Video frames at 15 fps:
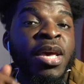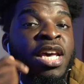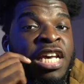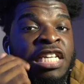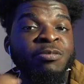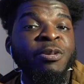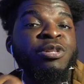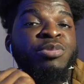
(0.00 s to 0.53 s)

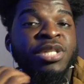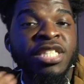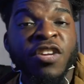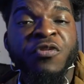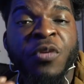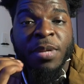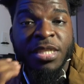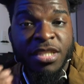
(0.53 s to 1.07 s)
Especially with the
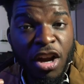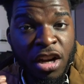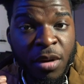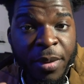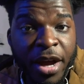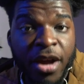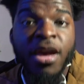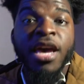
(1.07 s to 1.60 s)
talking
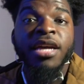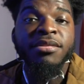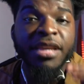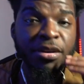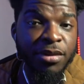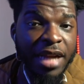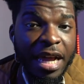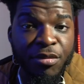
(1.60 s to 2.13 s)
about. They
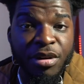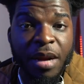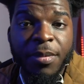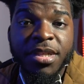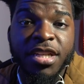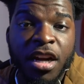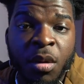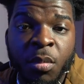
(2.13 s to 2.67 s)
don't like what I be
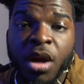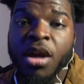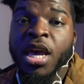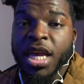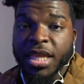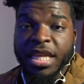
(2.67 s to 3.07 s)
talking about.